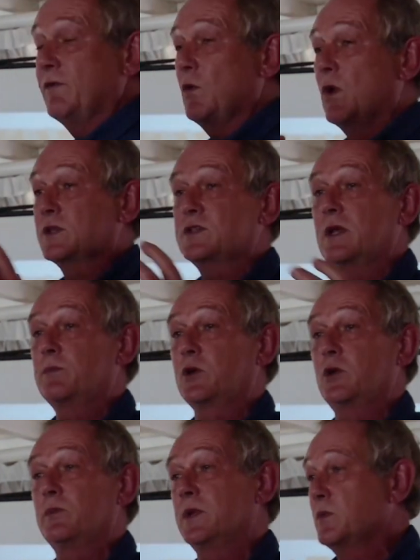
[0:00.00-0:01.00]
have a WhatsApp
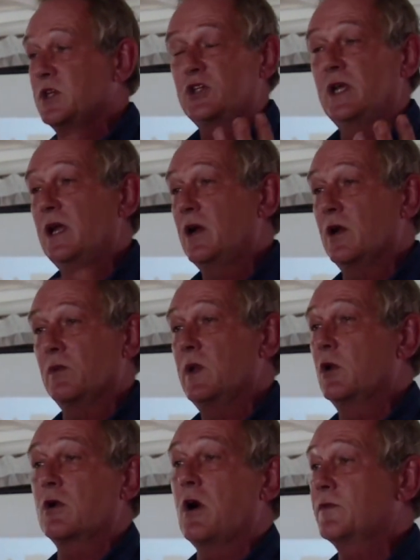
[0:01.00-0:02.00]
group and we share and
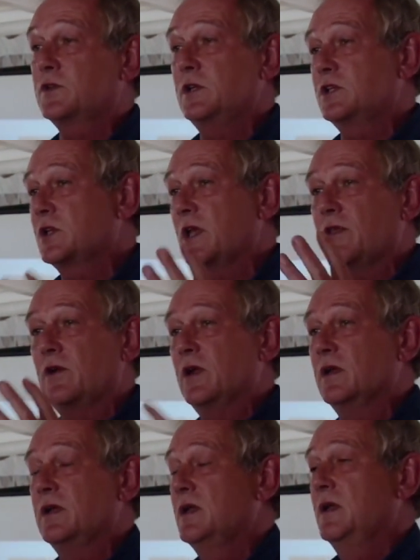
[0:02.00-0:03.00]
we look after each other.
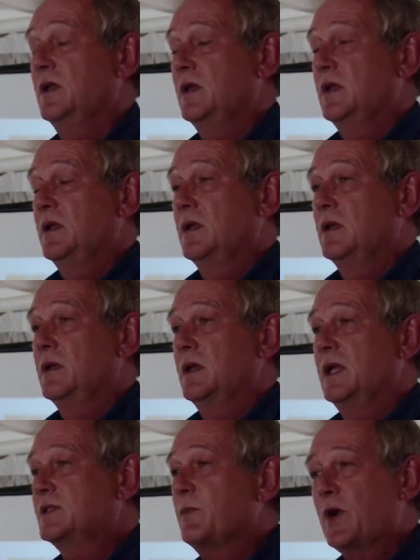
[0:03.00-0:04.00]
And
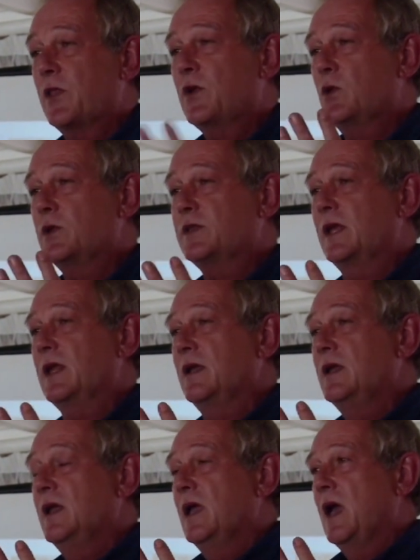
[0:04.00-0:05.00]
it's a brotherhood that I,
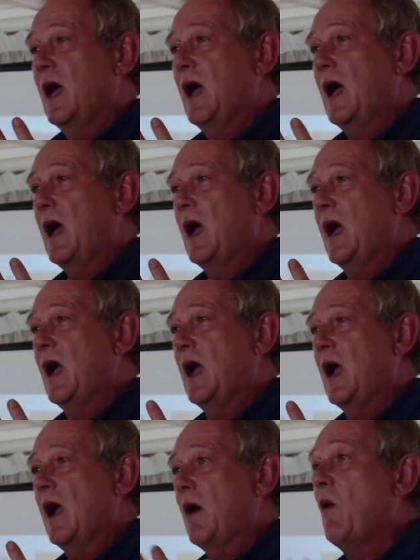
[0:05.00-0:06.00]
uh,
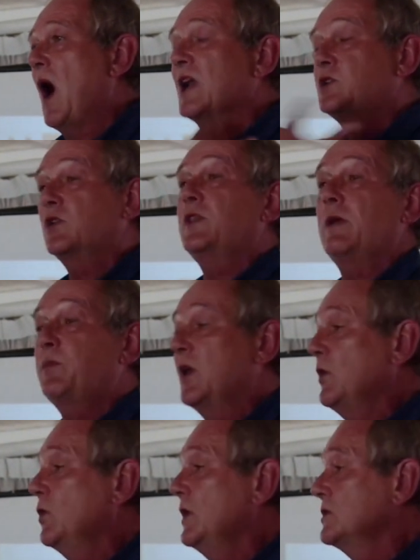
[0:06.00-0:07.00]
I, I took that
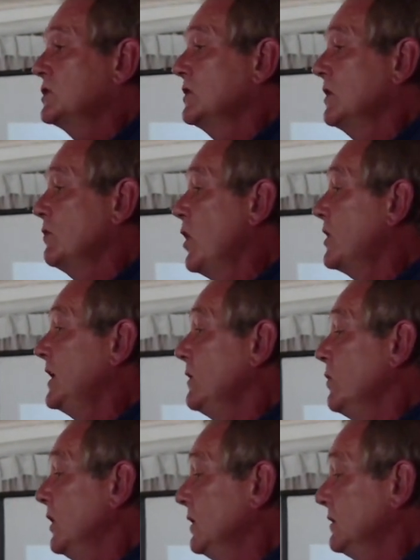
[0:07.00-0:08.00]
brotherhood into the
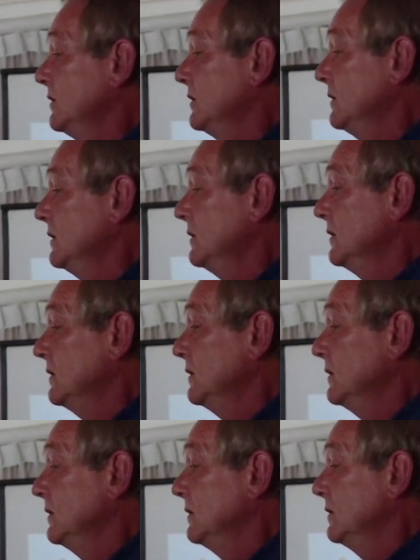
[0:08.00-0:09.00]
working world
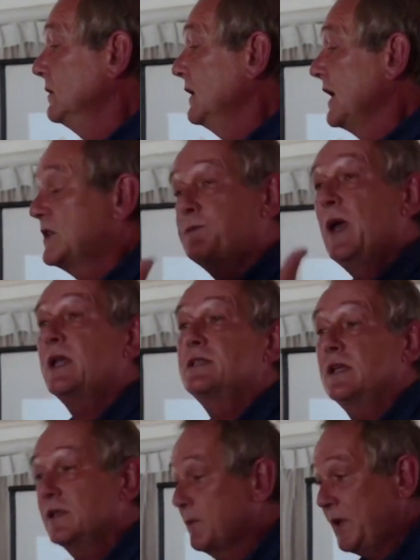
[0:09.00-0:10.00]

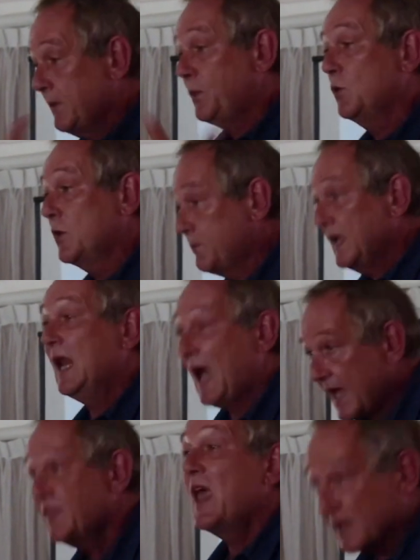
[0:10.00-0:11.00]
expecting that people would be
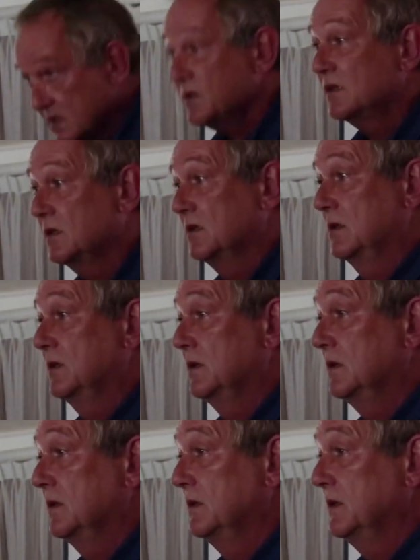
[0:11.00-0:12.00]
like that.
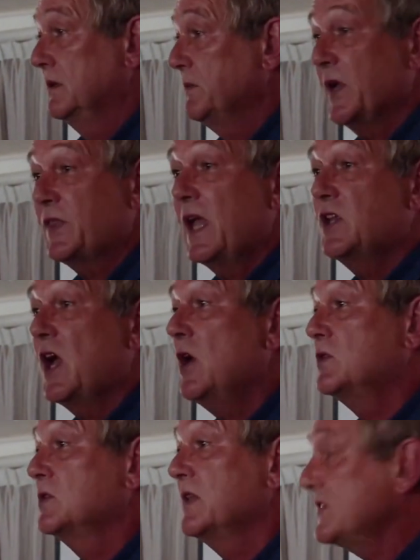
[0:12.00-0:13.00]
But they
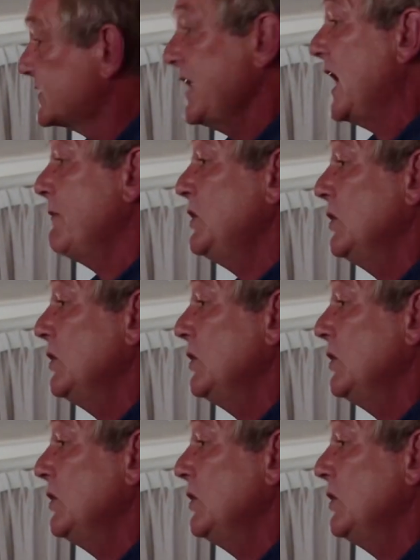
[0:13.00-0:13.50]
don't. They stab